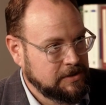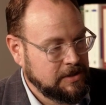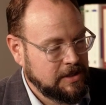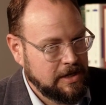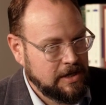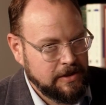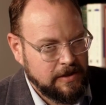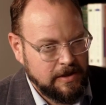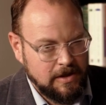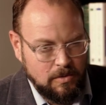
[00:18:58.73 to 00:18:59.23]

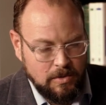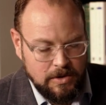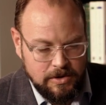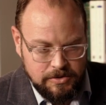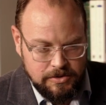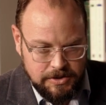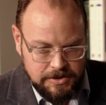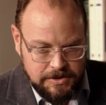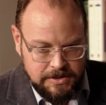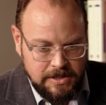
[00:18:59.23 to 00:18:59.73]
And I think what
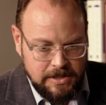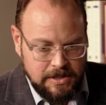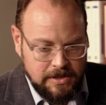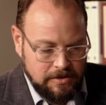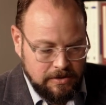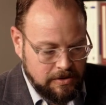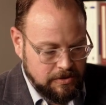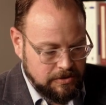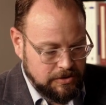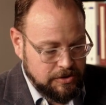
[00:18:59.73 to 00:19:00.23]
you just did
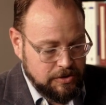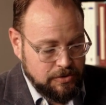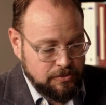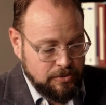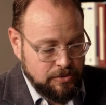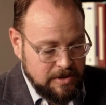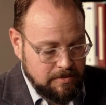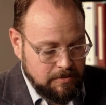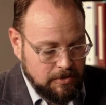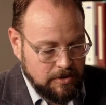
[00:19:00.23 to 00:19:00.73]
in those
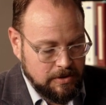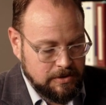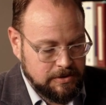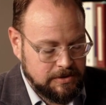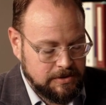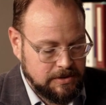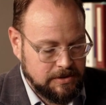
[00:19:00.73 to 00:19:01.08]
three books